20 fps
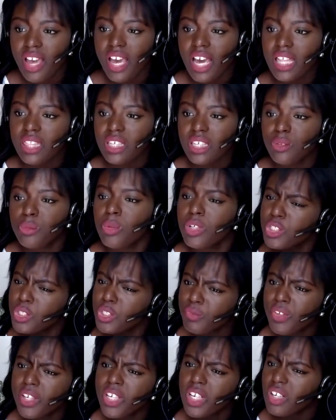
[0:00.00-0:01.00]
And then once
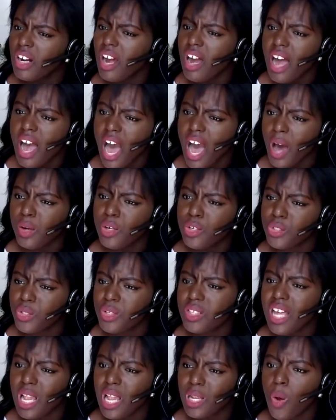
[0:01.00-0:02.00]
you figure out how to
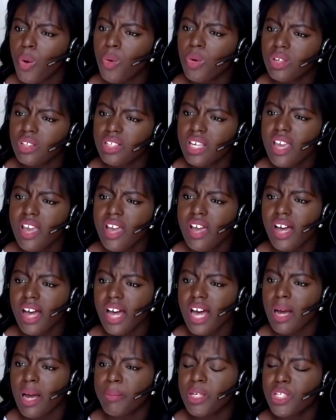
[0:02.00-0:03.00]
do that locally,
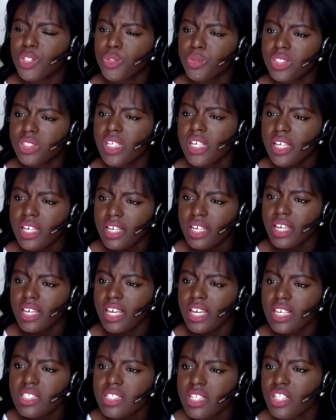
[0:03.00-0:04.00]
it's really
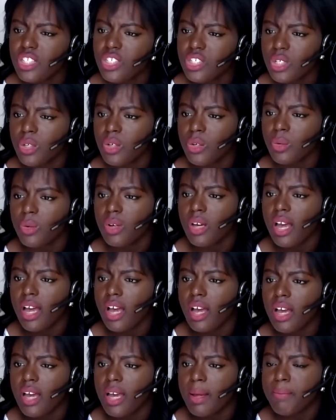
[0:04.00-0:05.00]
easy to
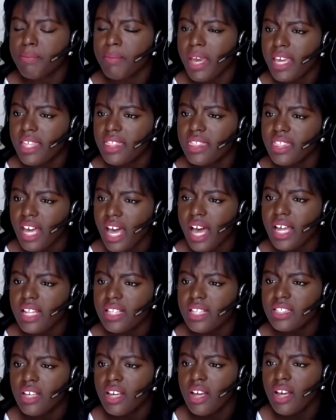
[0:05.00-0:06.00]
make
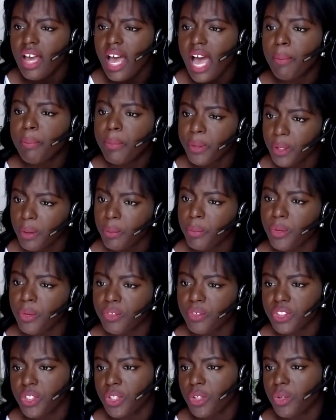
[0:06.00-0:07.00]
that
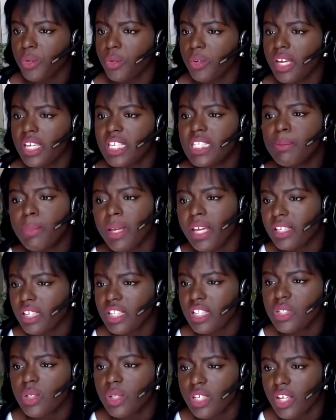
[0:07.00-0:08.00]
applicable to
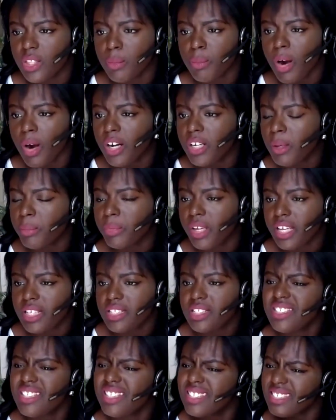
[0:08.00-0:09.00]
expanding to another
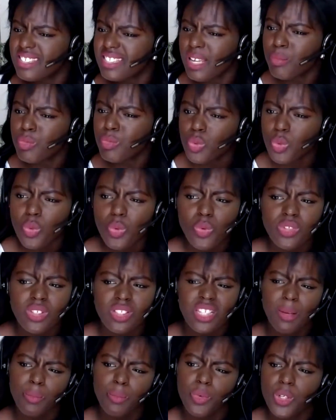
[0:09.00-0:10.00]
marketplace because it's the same
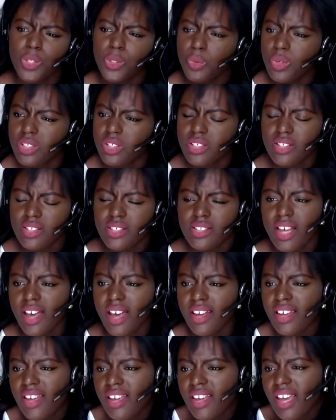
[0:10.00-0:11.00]
tools, same resources
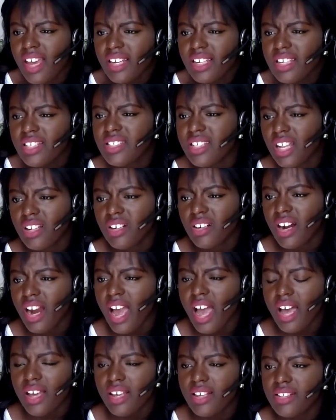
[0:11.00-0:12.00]
that any seller
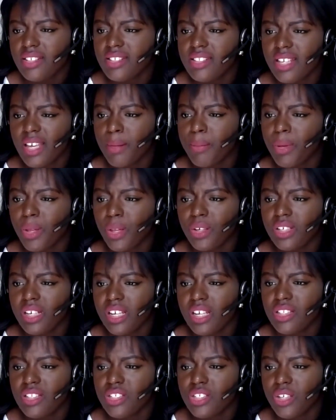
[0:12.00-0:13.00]
has the
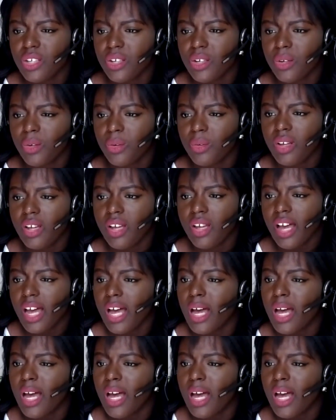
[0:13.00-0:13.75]
ability to